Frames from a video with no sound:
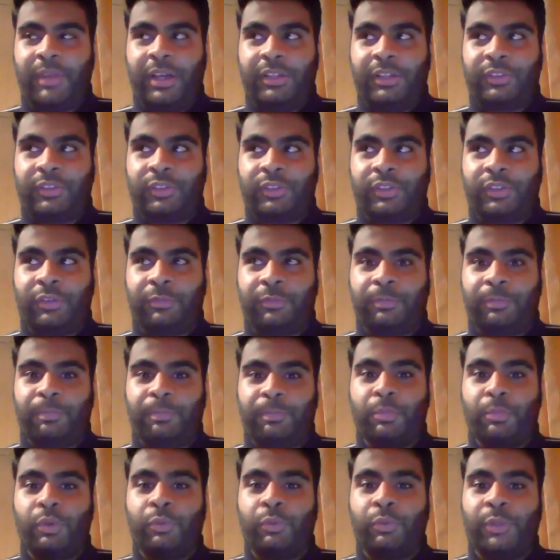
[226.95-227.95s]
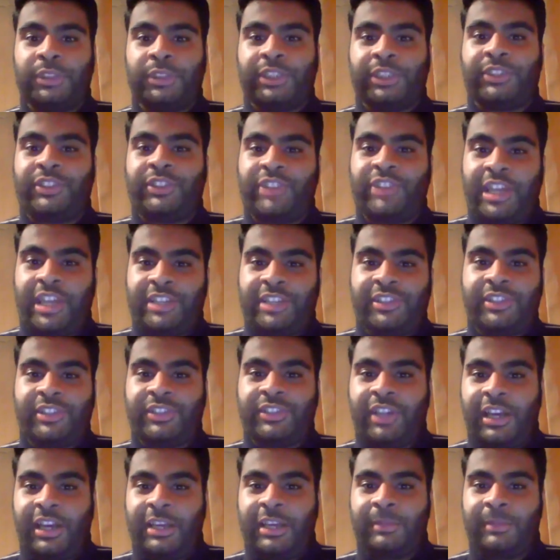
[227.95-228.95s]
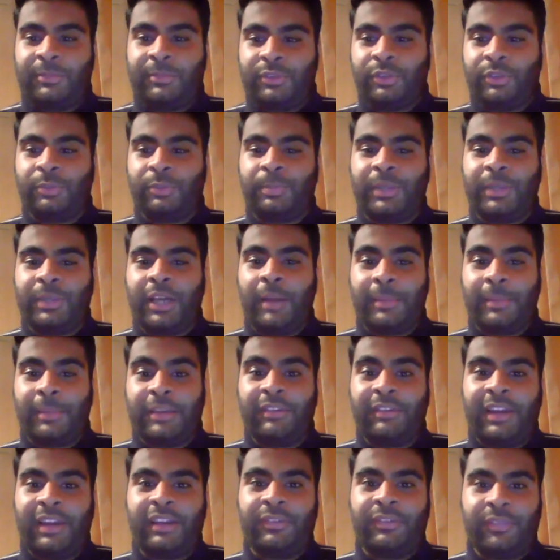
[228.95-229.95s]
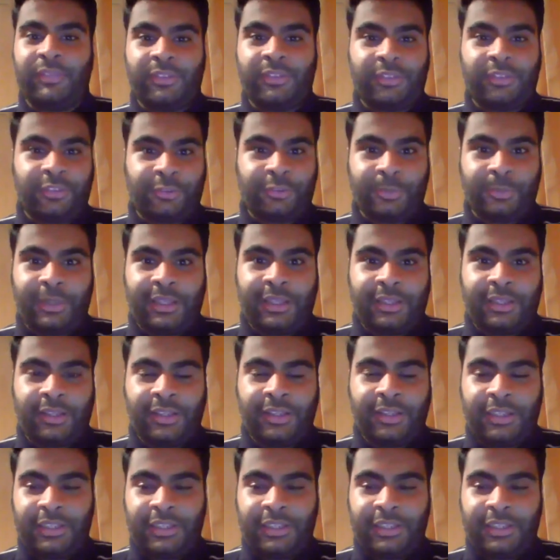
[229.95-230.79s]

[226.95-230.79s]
sort of move with the changing times, you become irrelevant as well.